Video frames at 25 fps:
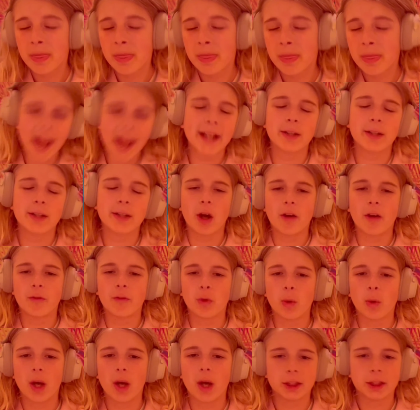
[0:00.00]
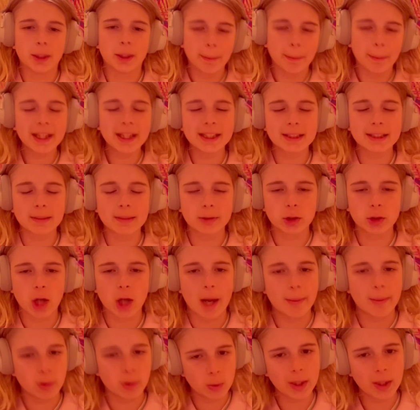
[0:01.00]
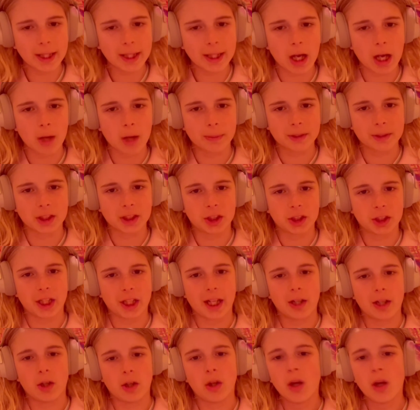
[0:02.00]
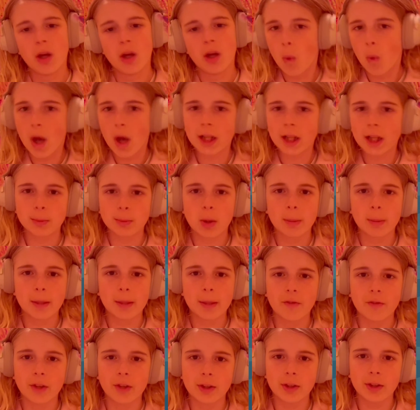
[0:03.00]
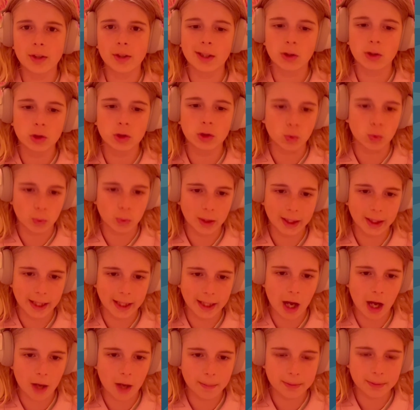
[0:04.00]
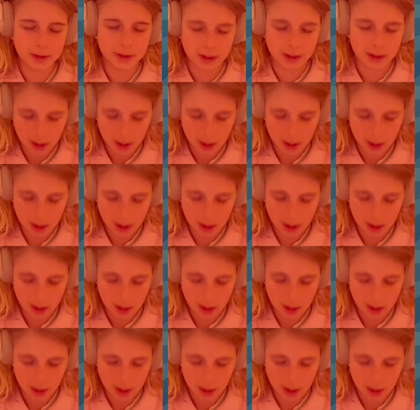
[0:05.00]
Thank you all for watching. Please subscribe. It really helps the channel. Watch more of my videos. That also really helps.